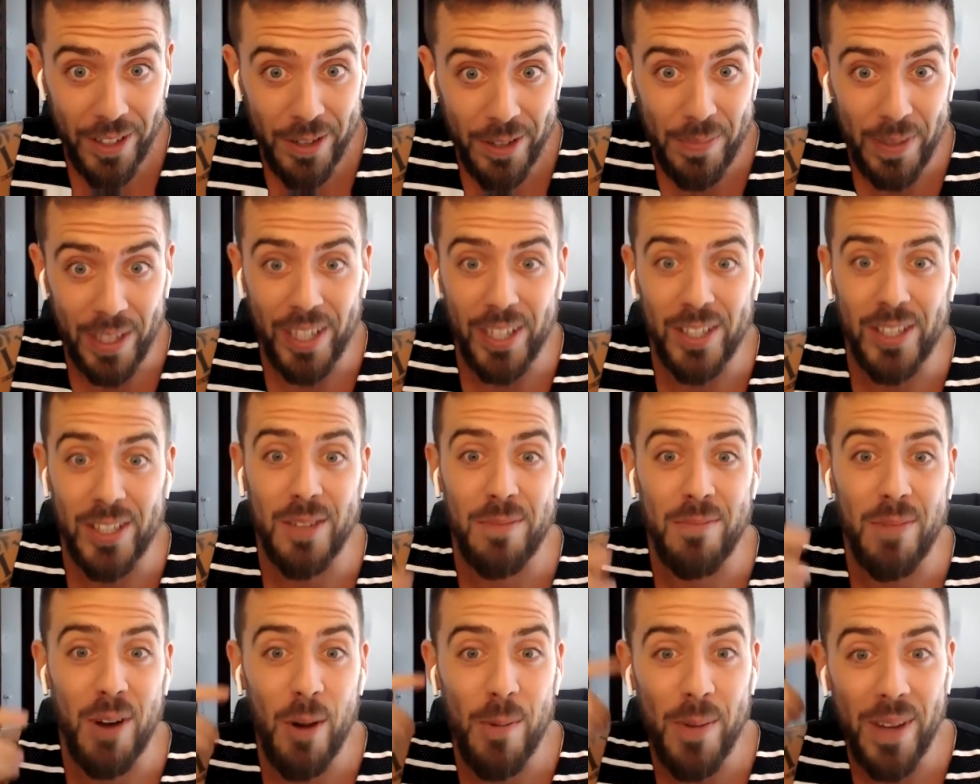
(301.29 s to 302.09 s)
because the
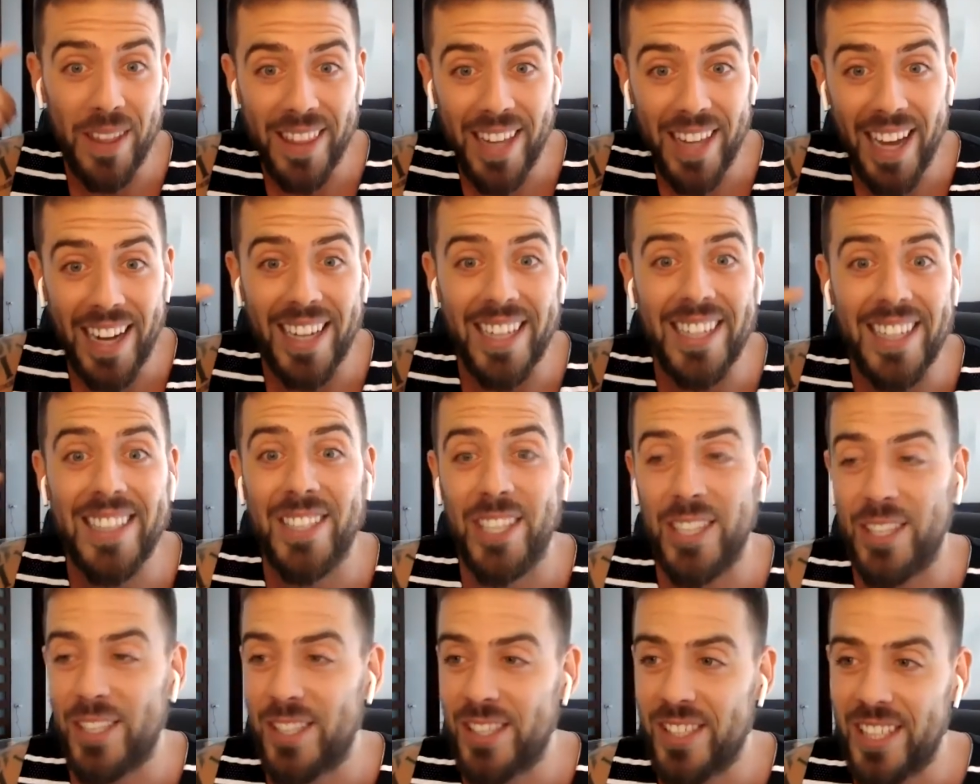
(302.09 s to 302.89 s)
moment that it
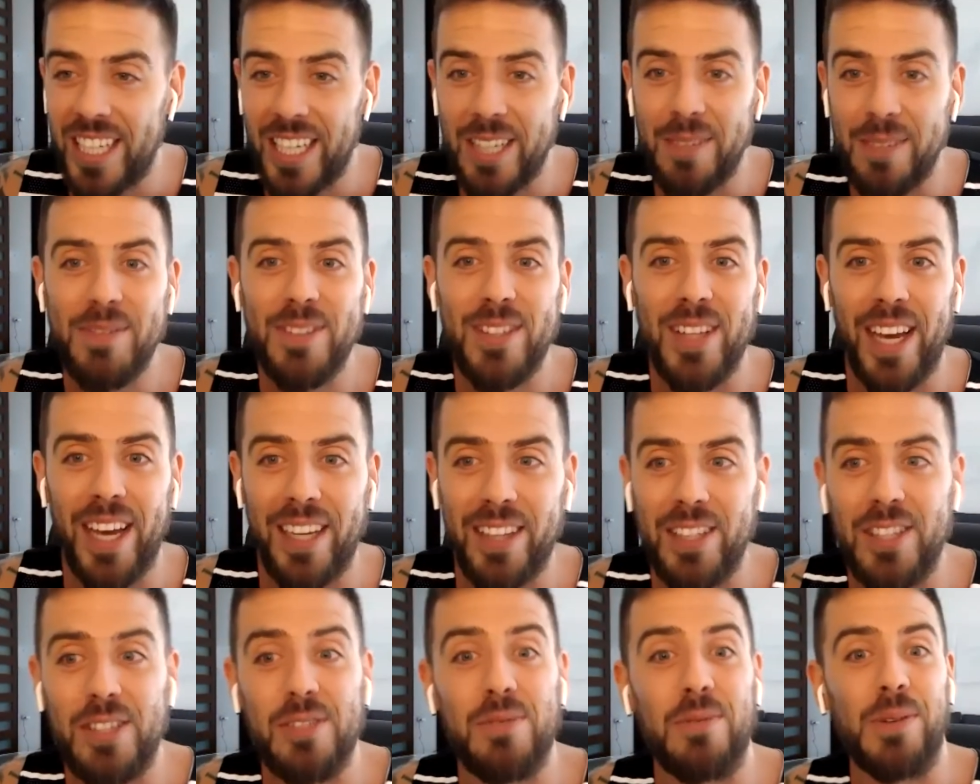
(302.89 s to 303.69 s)
just seems like
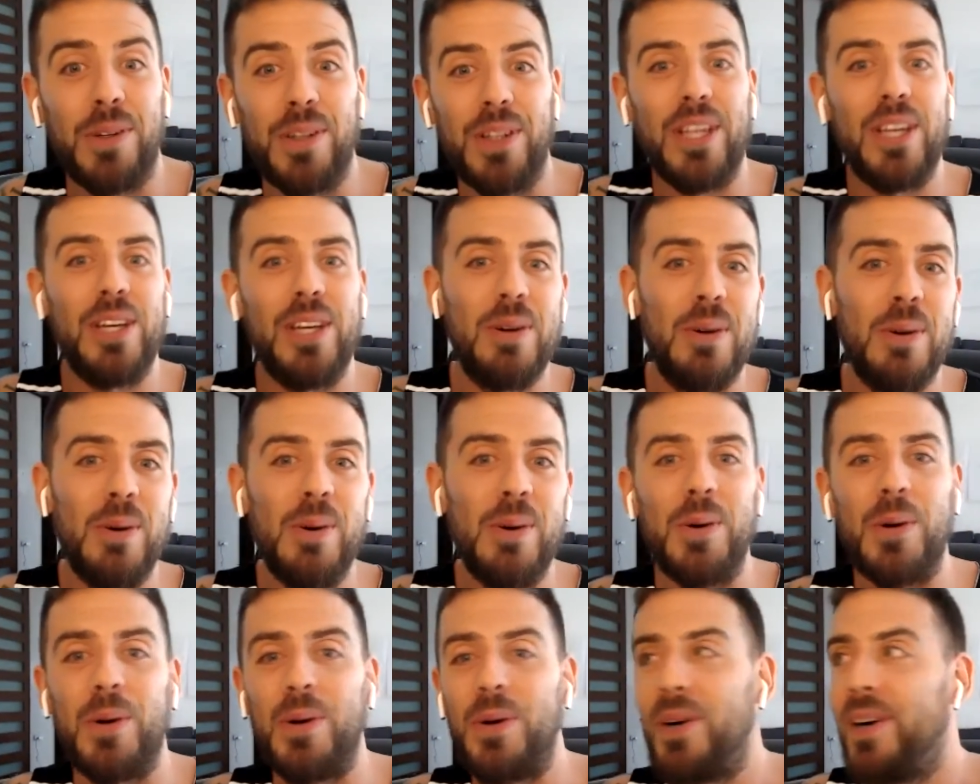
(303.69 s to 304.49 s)
this really
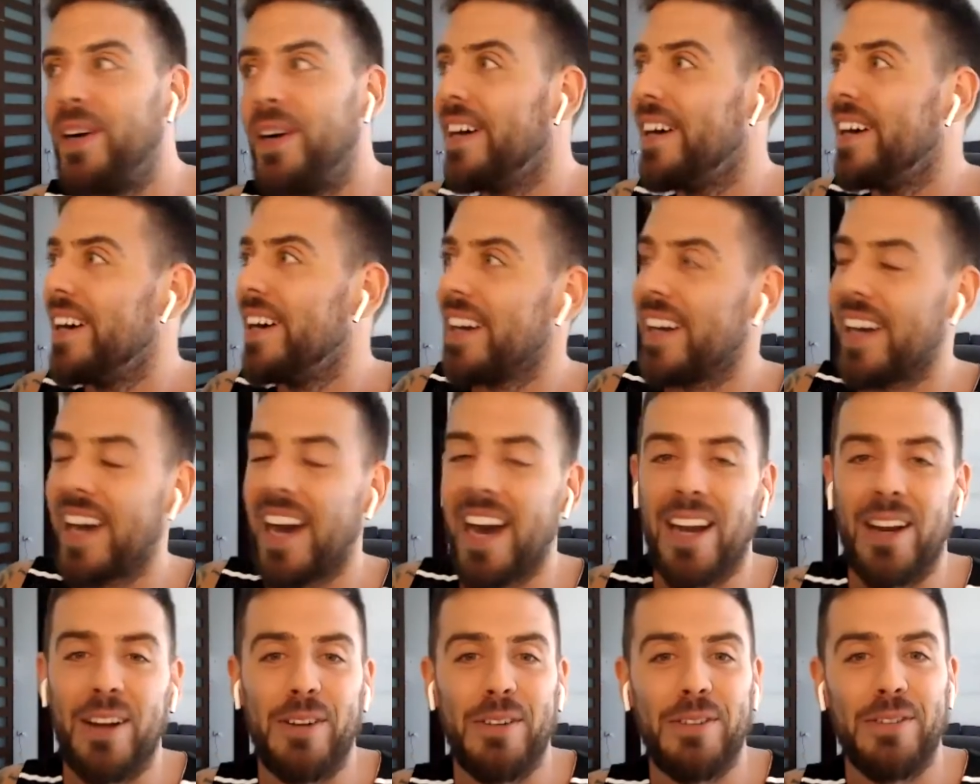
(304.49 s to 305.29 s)
cool
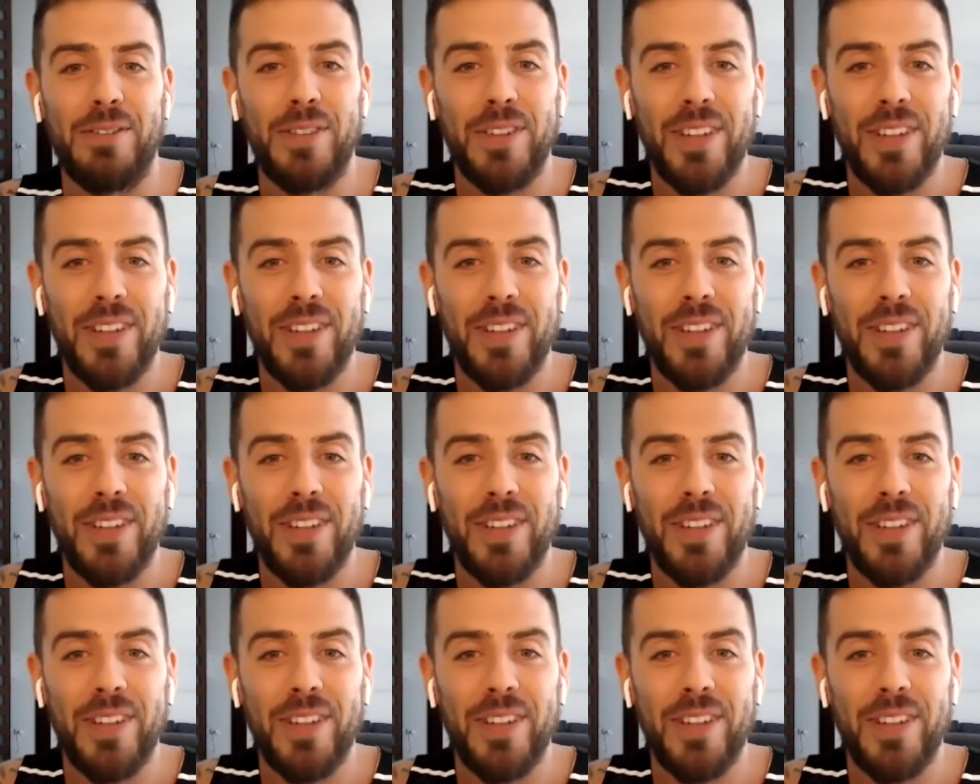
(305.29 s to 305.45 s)
kind of